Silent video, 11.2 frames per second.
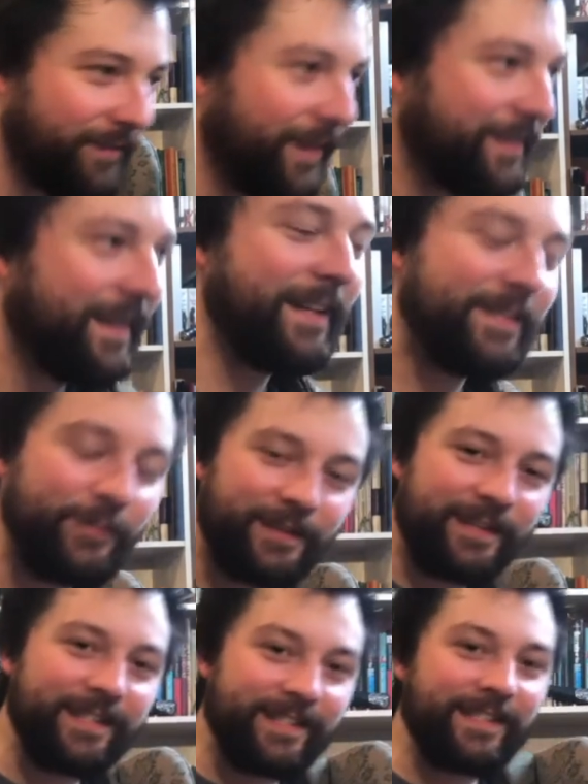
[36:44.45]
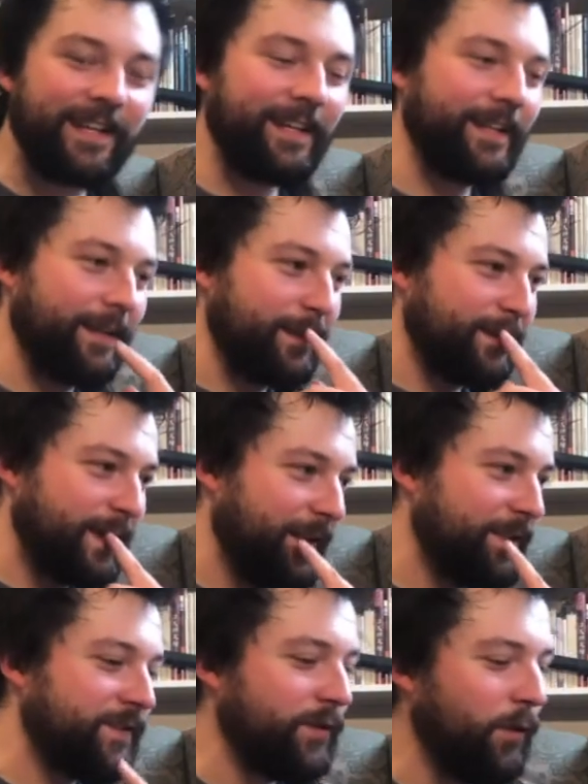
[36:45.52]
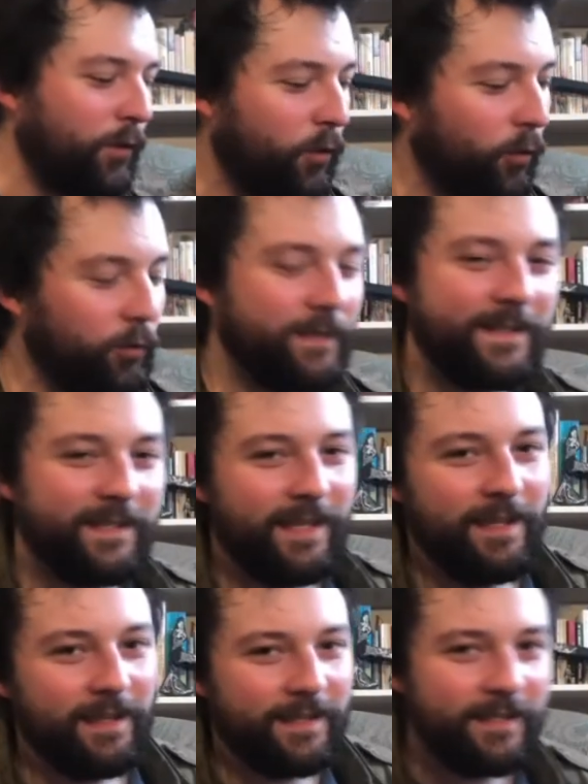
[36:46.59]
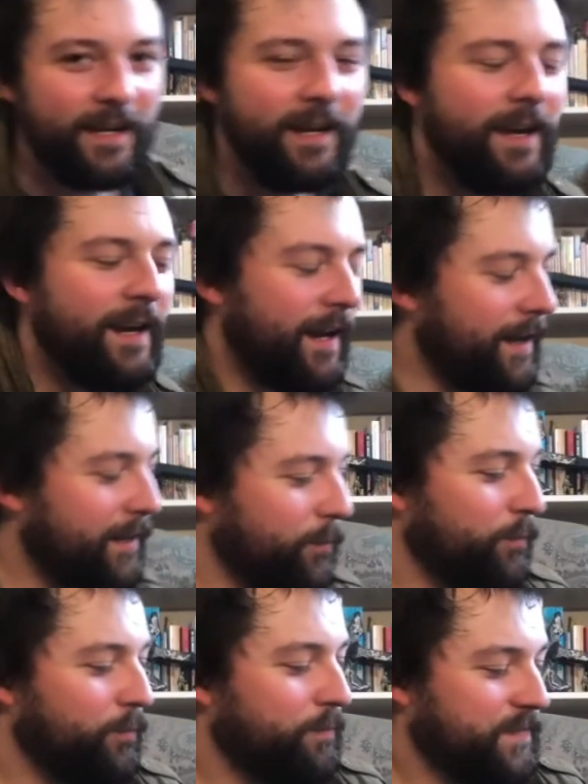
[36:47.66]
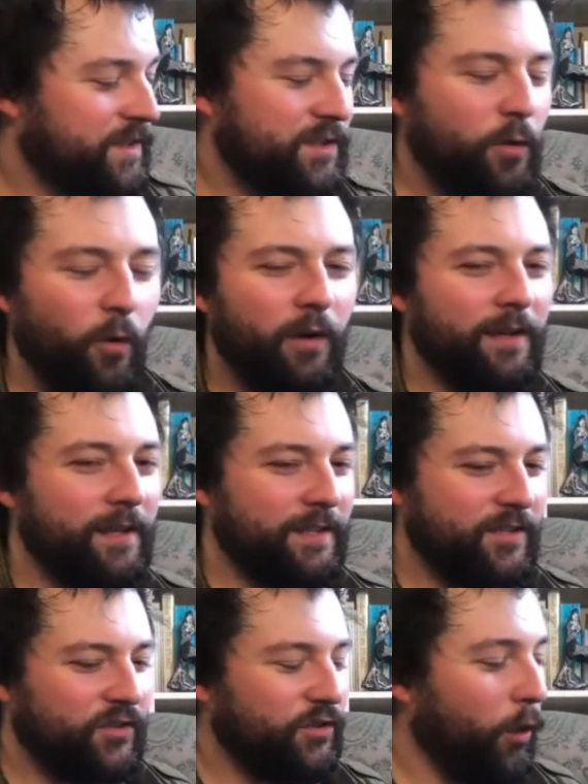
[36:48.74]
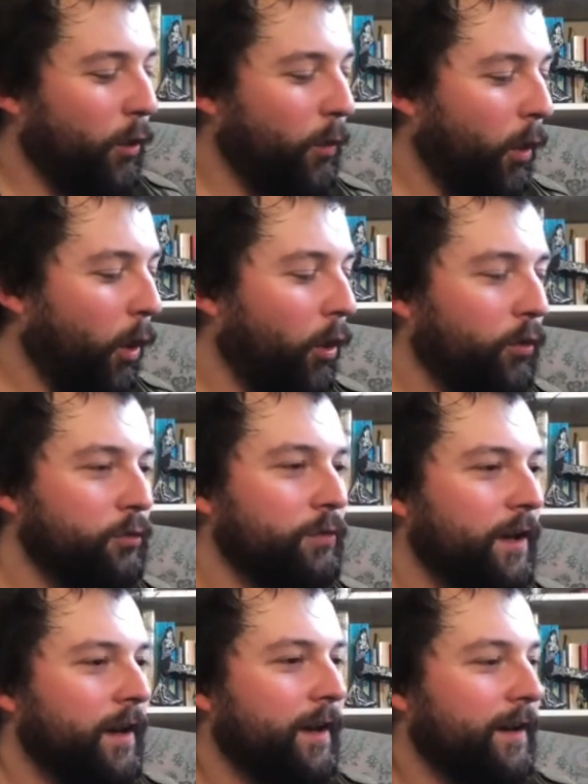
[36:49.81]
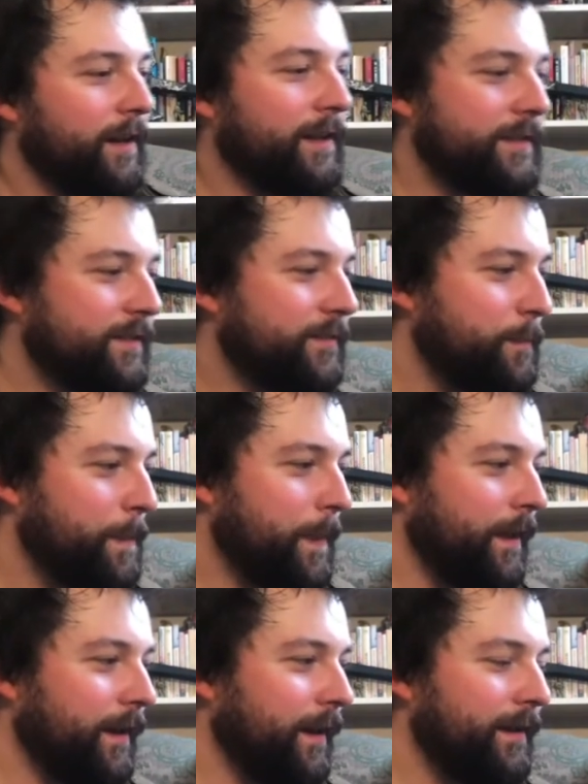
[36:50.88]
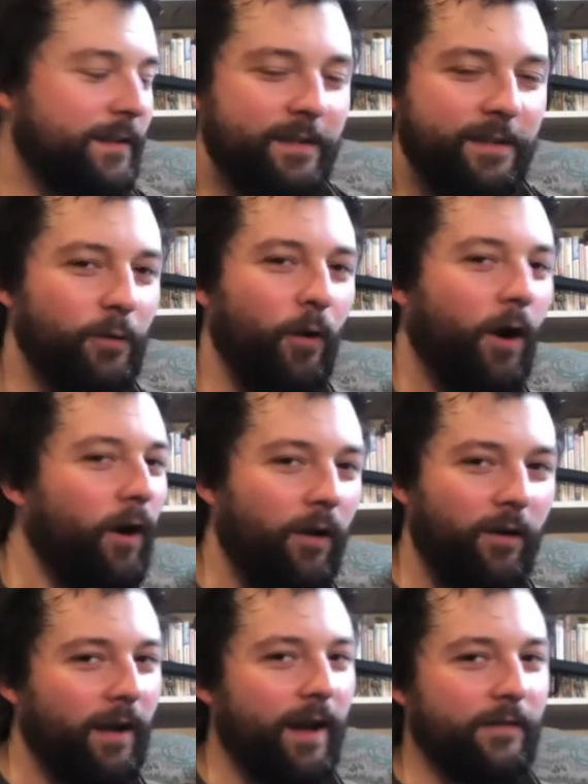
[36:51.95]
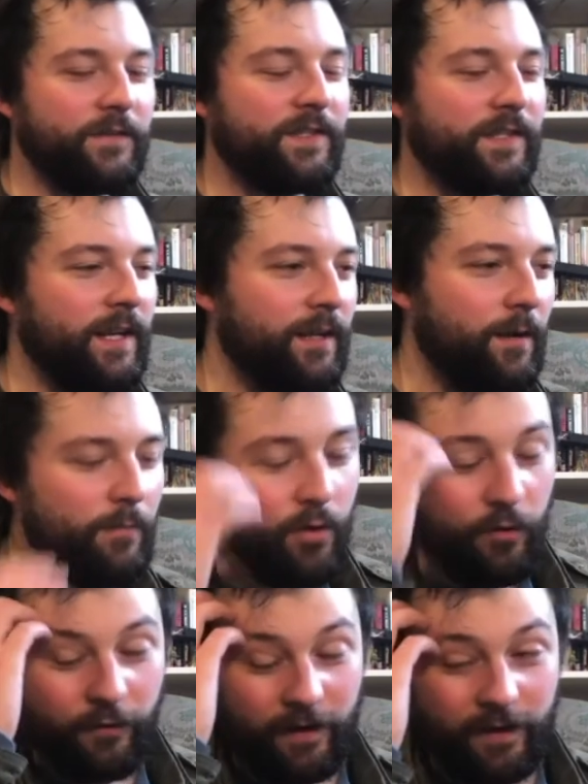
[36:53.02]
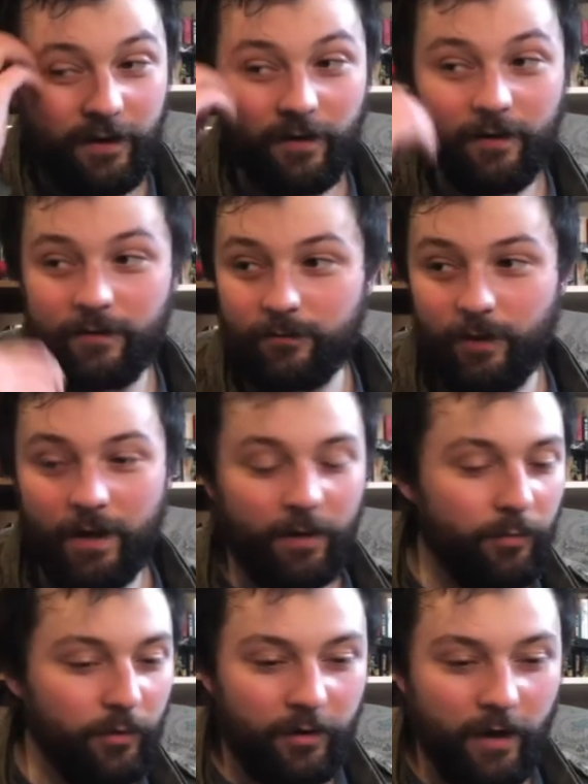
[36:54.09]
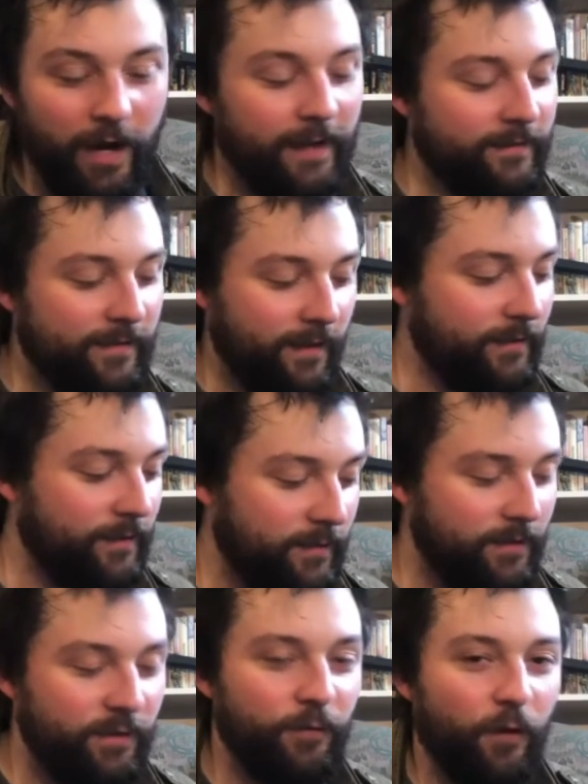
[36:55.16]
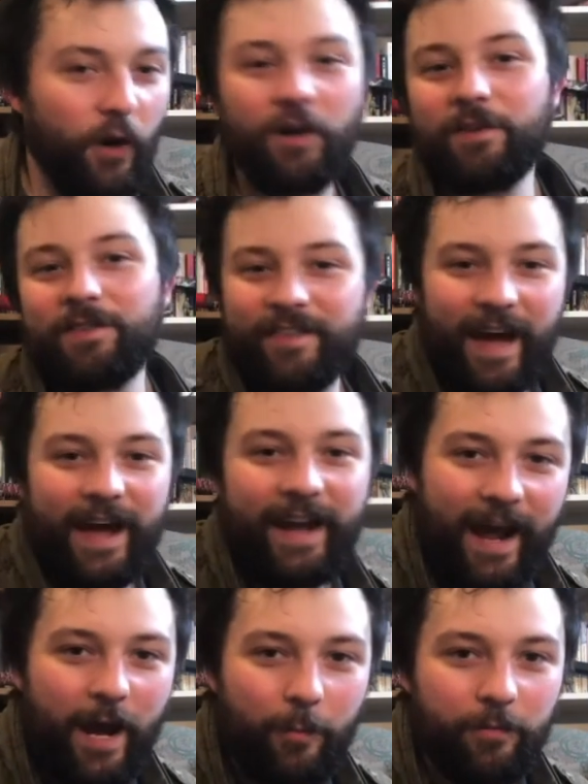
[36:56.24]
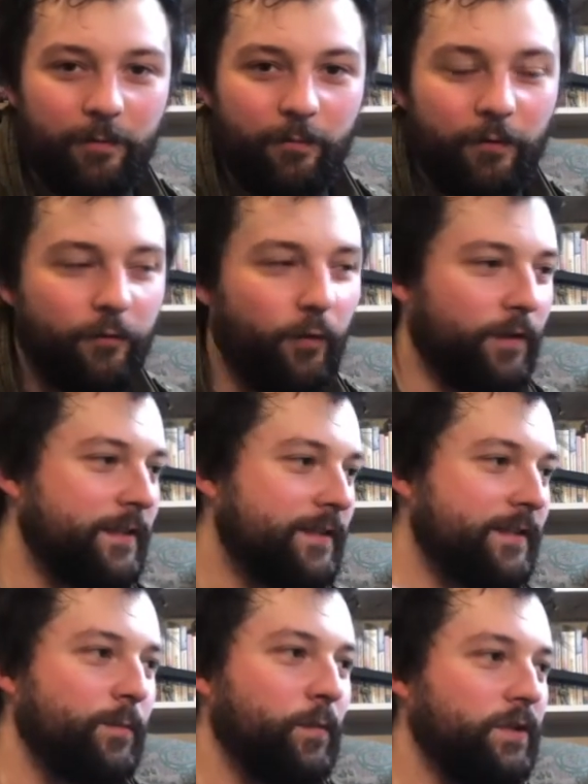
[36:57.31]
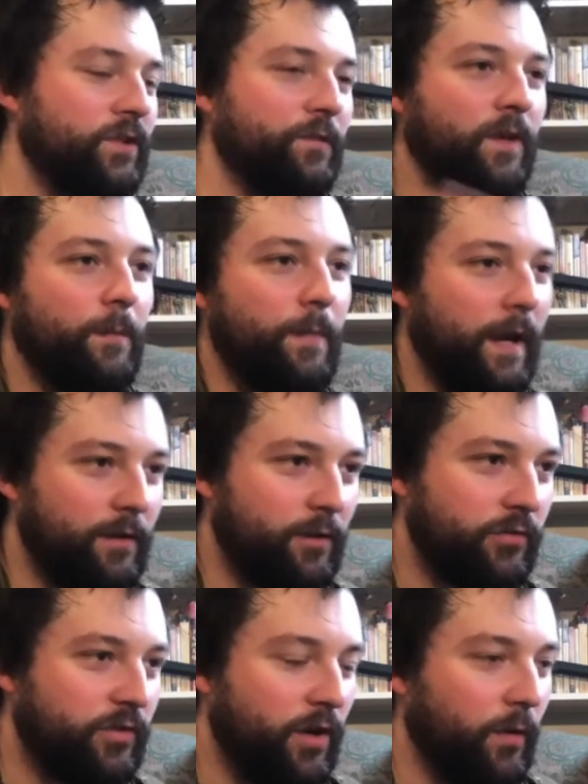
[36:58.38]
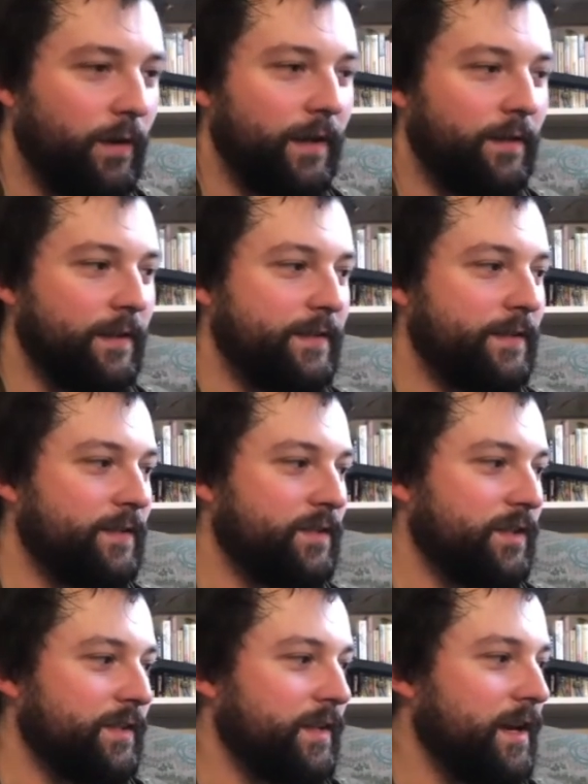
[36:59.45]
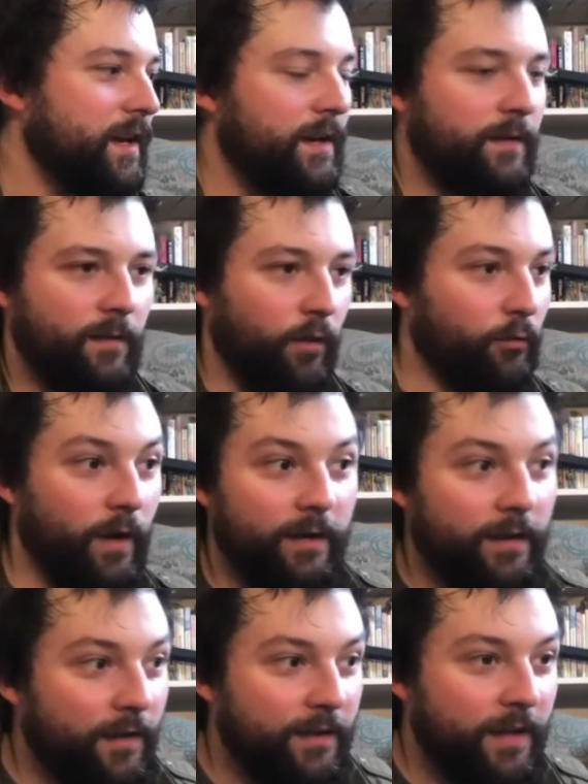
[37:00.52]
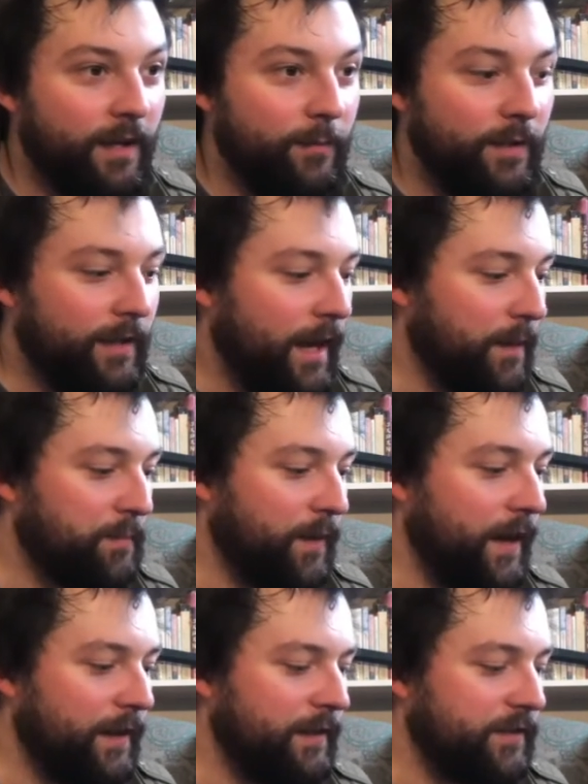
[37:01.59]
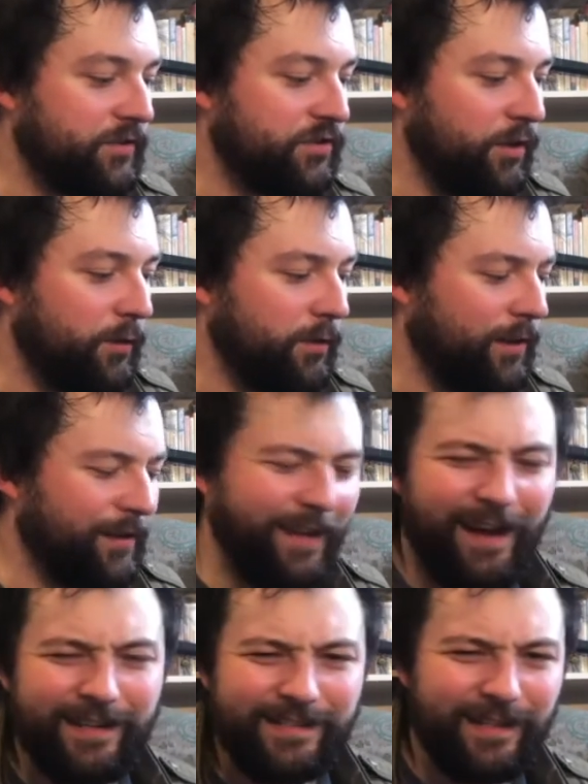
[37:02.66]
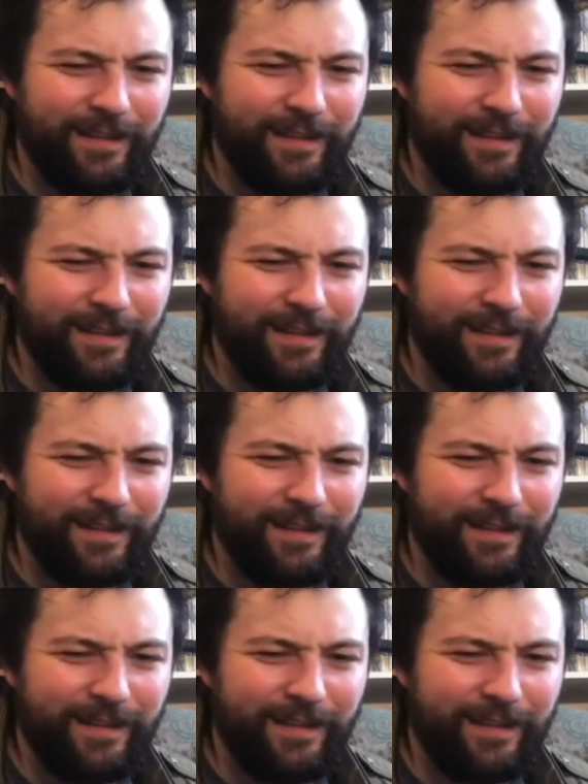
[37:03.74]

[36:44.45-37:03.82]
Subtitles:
Like, that's what this scene is. And it's so cool to see this in a story that's so old, because you all have seen a movie or read a book or any, like, you've heard that happen before. This is a bunch of commandos going in. This is just a raid on the enemy camp, and it's so classic.